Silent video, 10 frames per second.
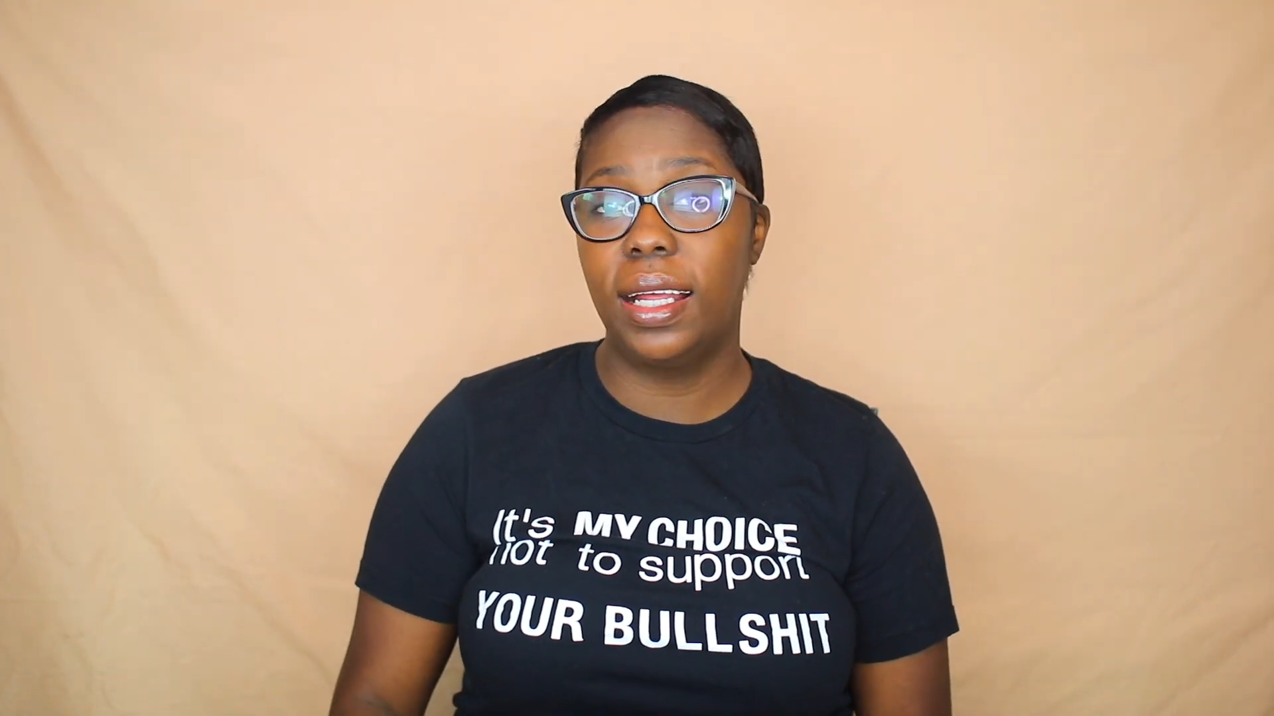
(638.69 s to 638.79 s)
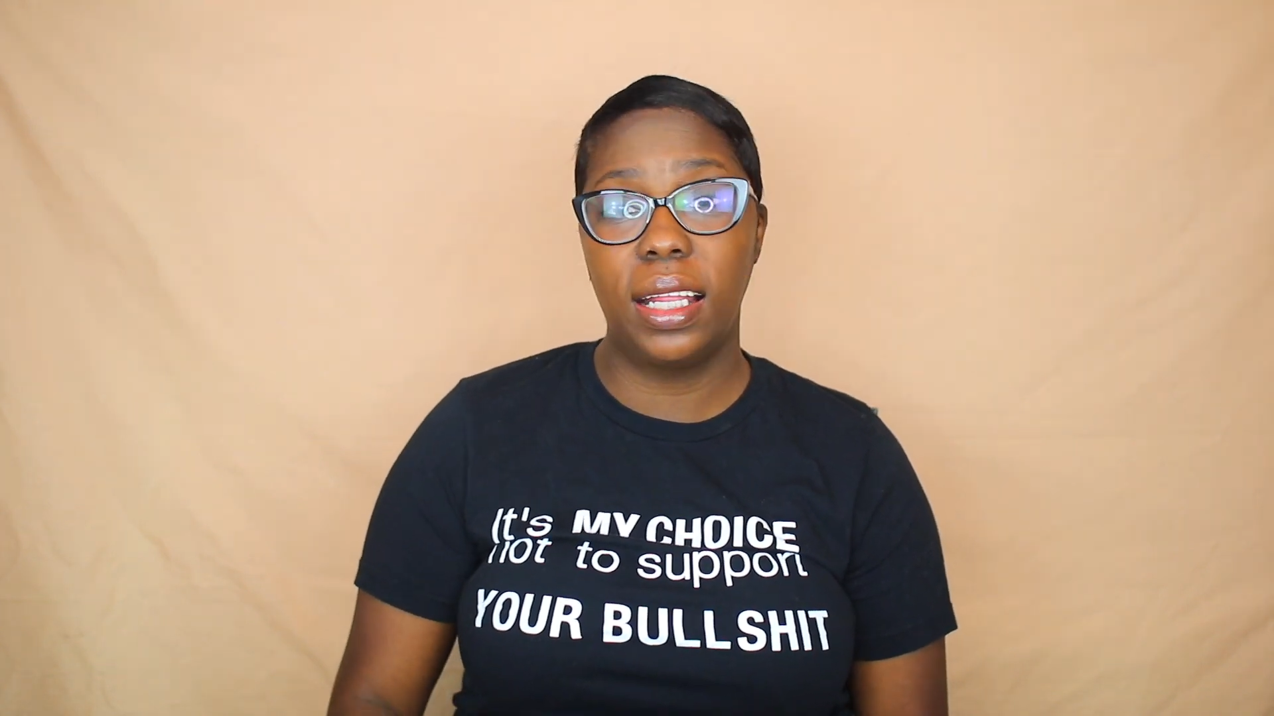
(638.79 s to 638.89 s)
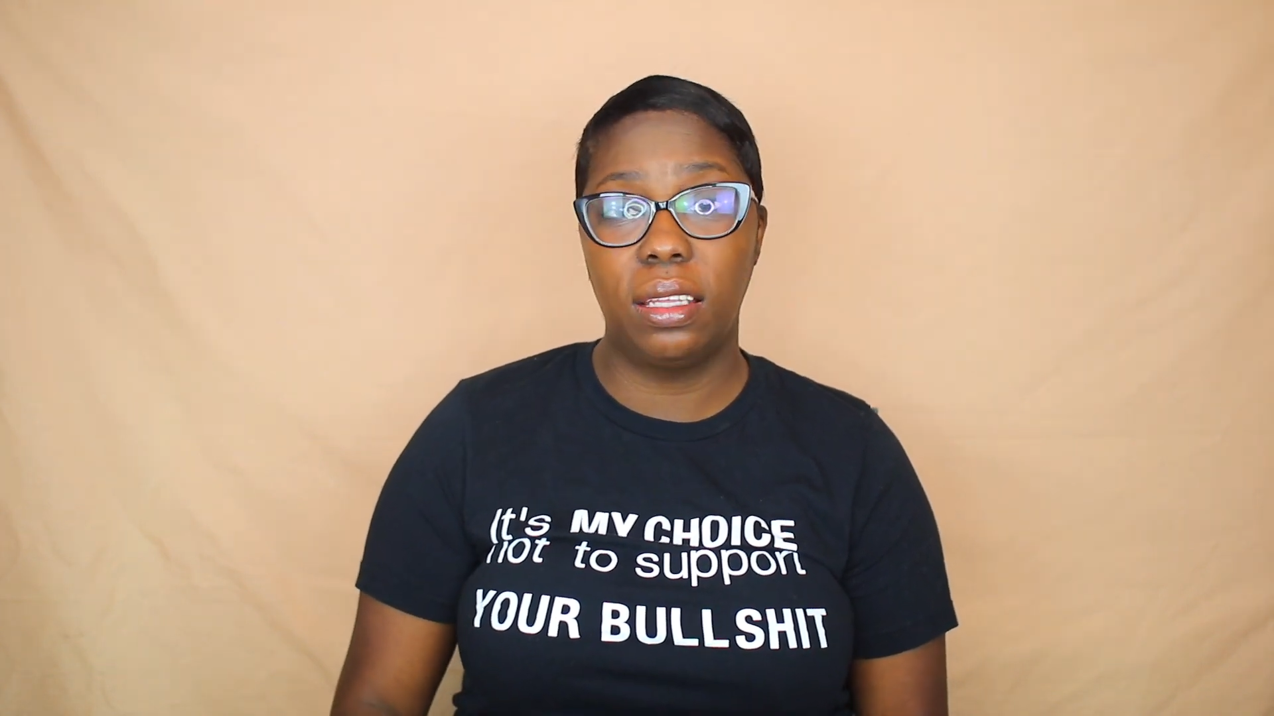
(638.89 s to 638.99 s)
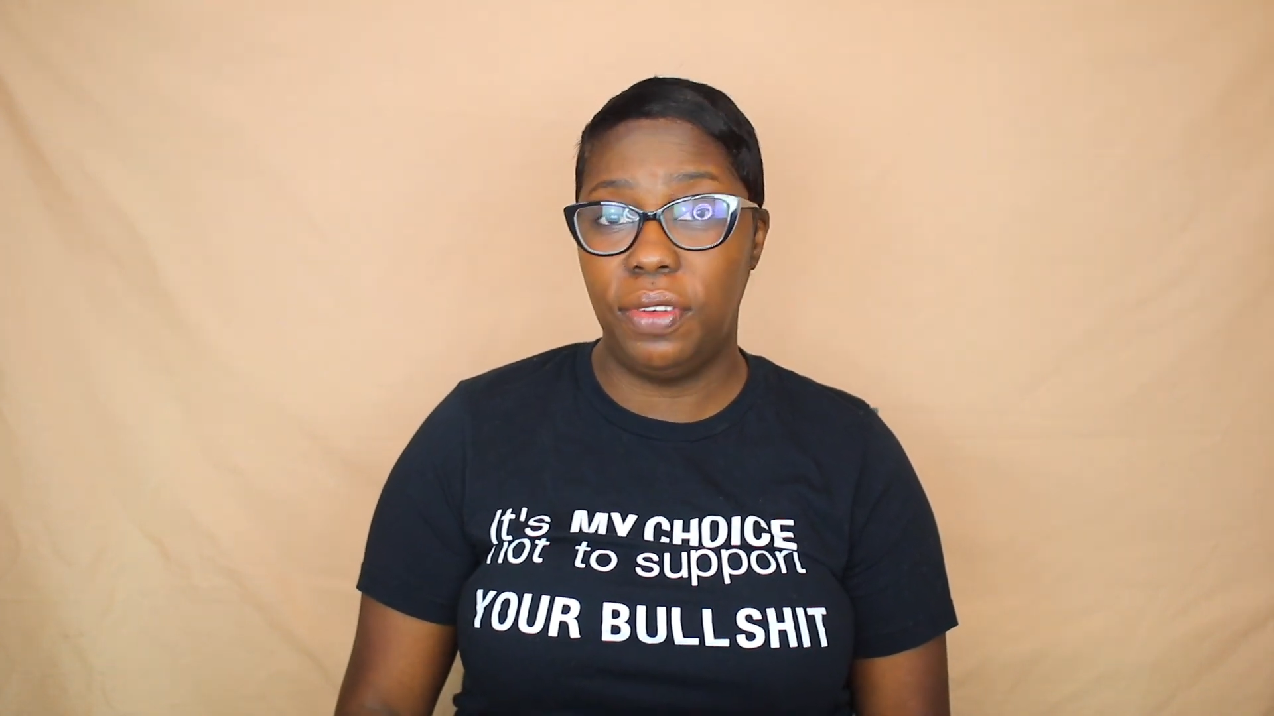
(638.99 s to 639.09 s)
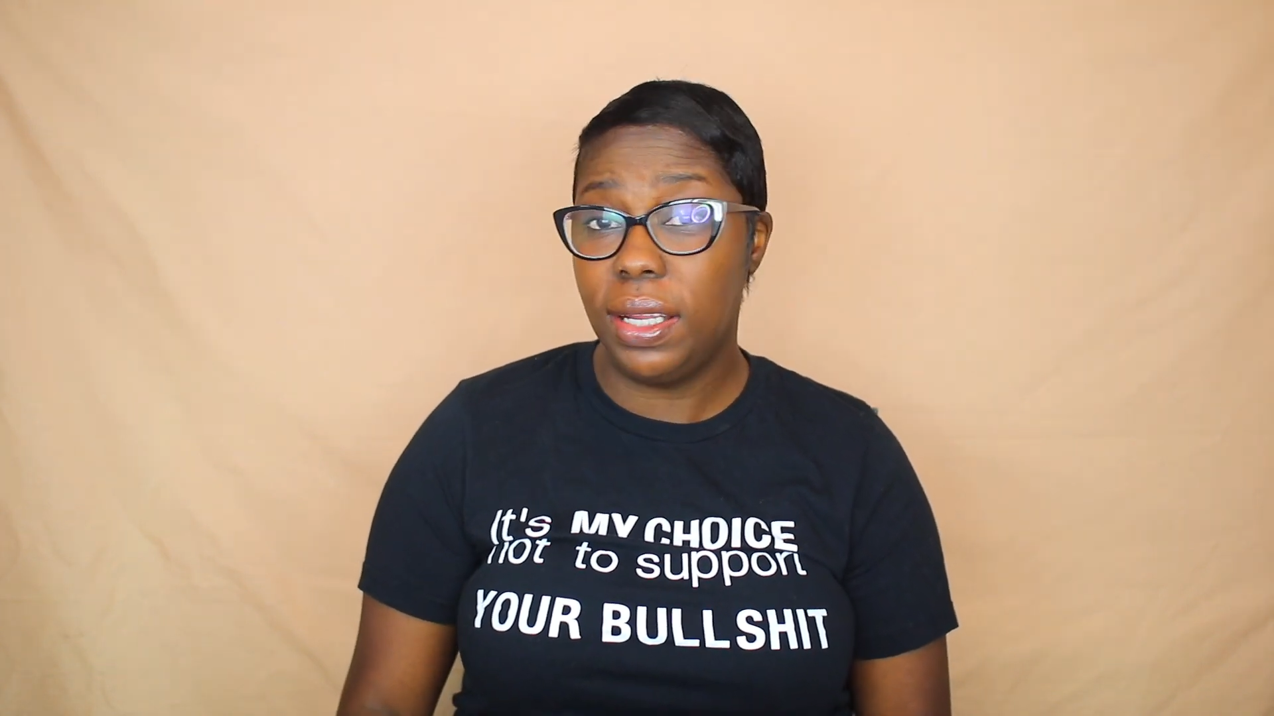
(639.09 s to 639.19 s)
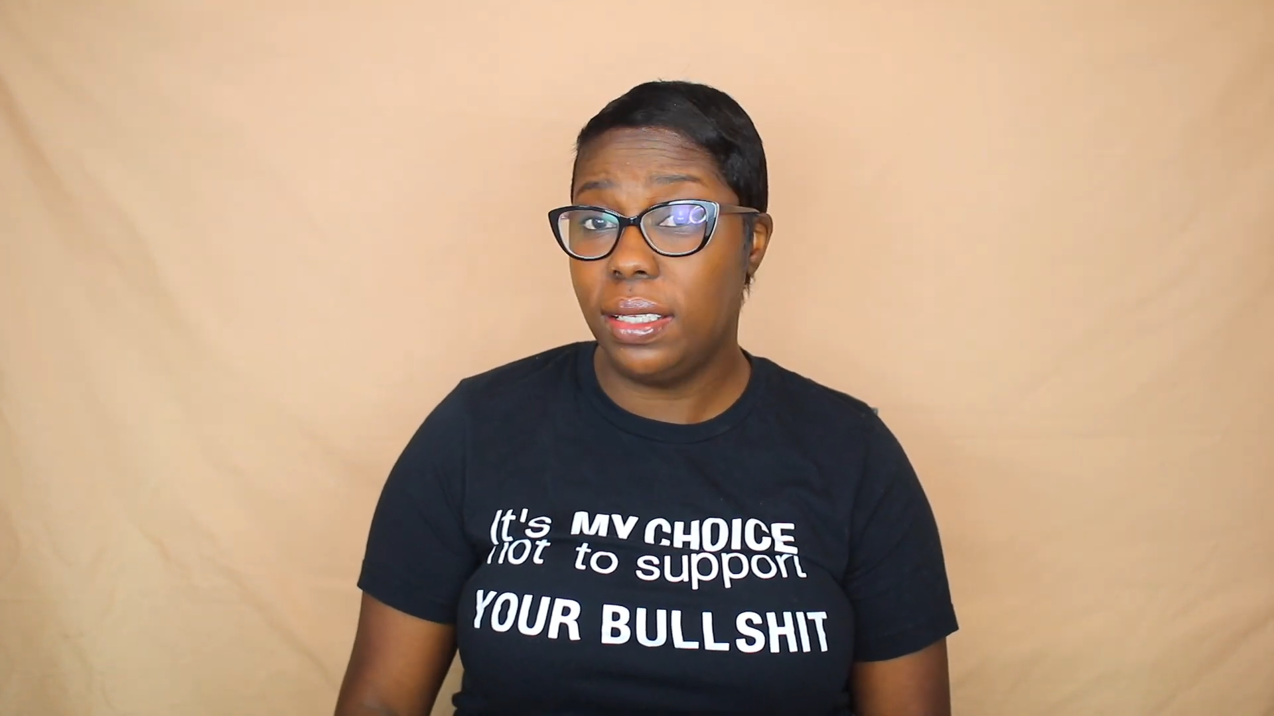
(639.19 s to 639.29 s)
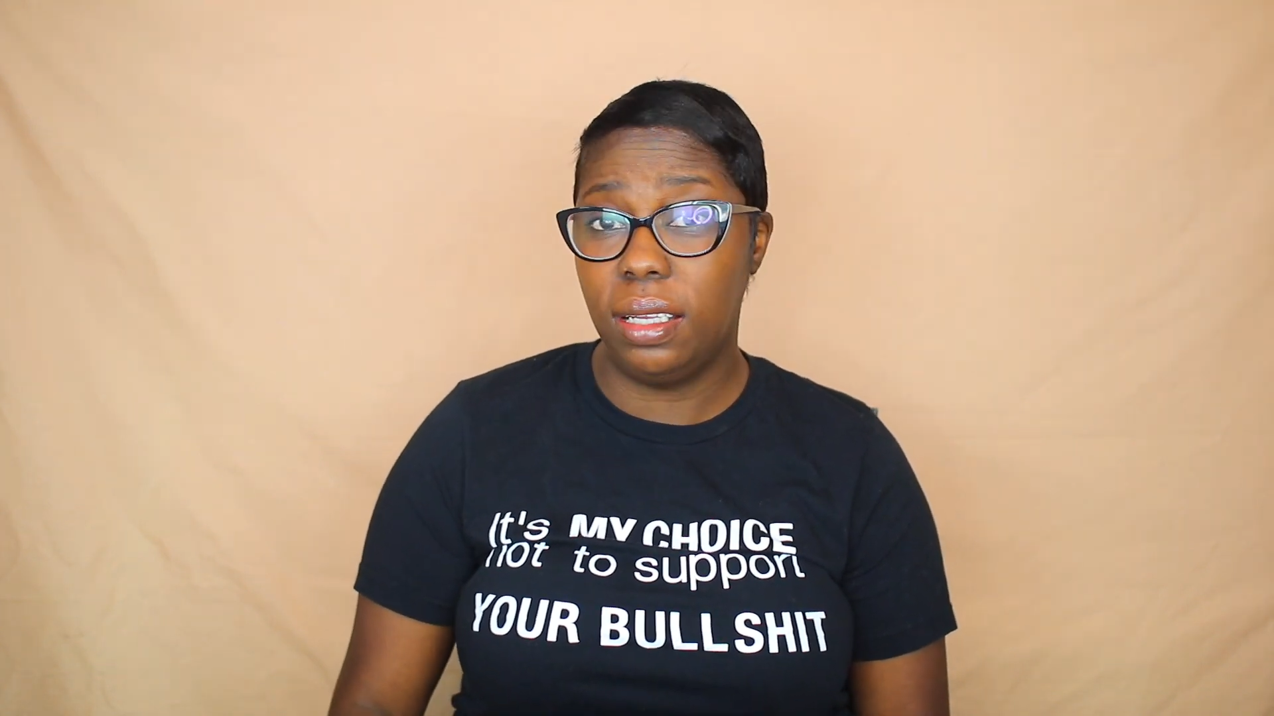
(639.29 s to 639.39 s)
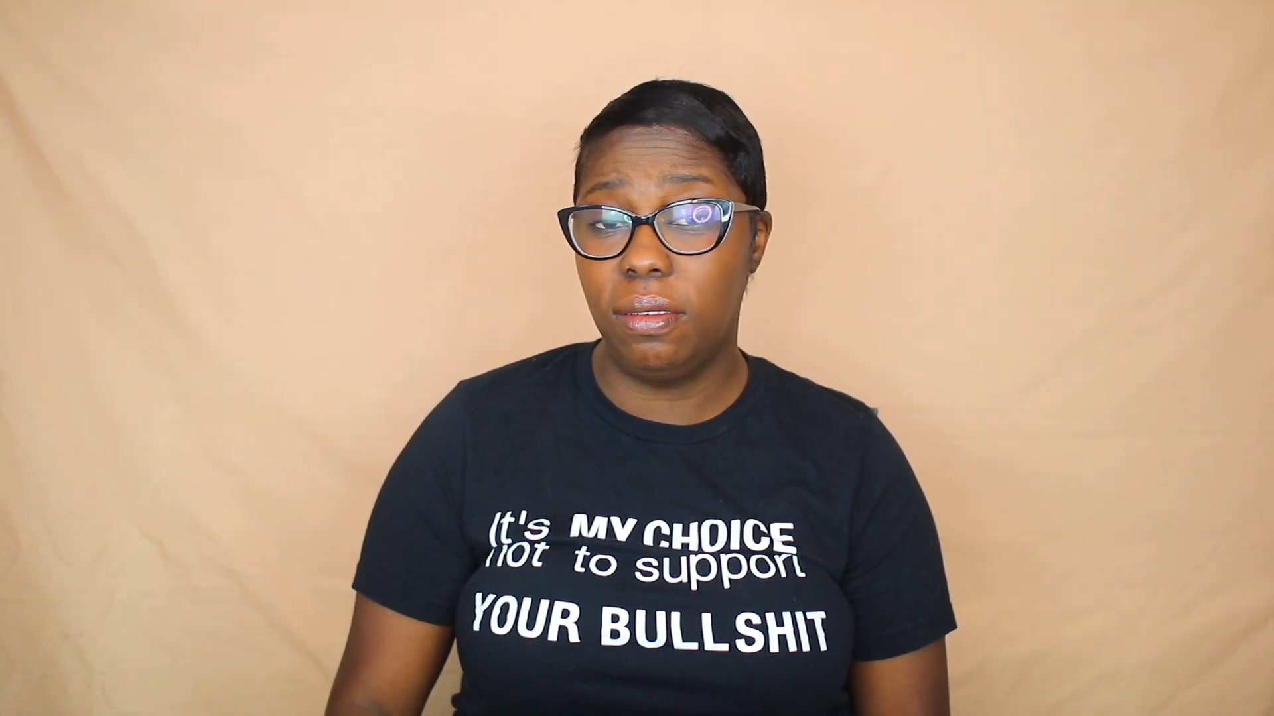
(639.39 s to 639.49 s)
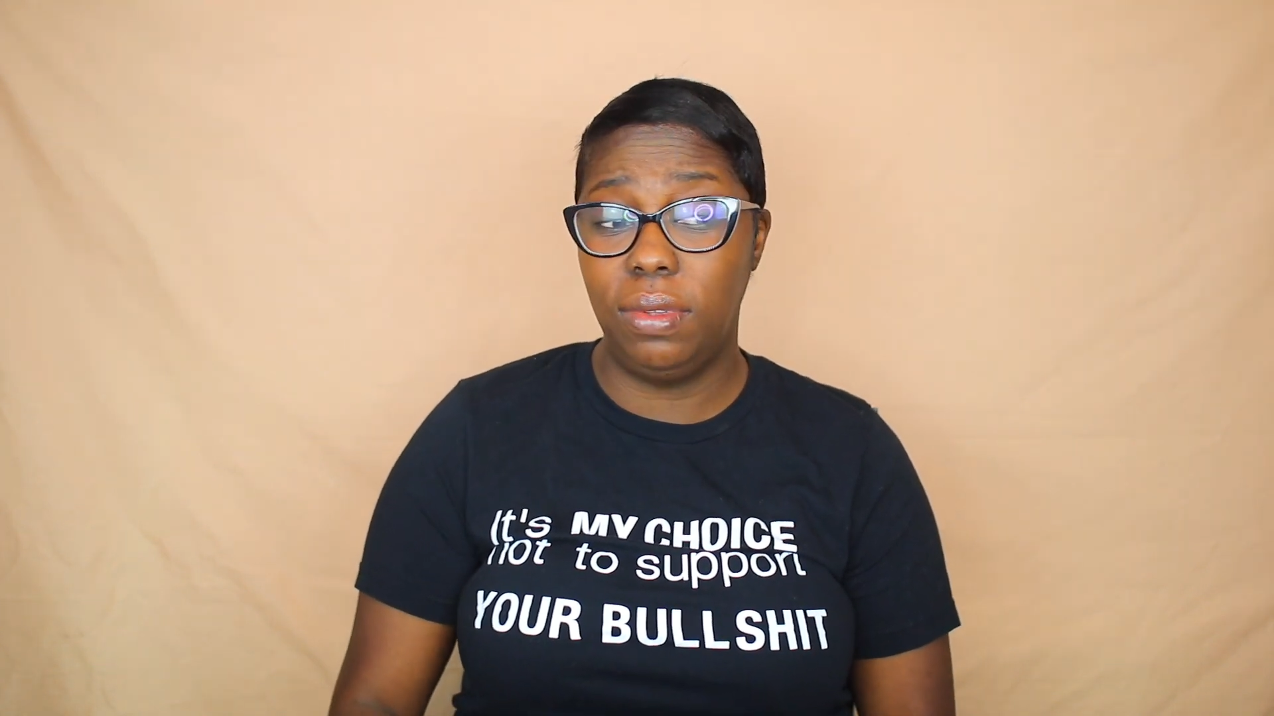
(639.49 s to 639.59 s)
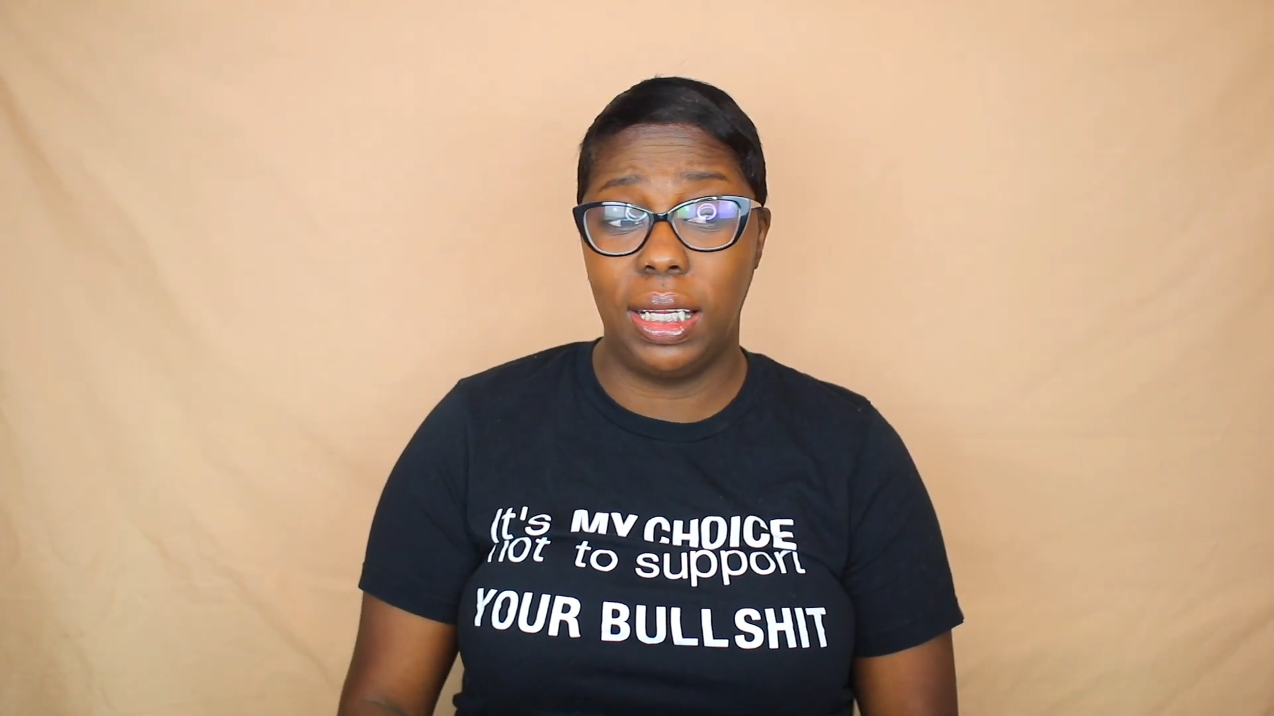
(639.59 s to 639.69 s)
got defensive.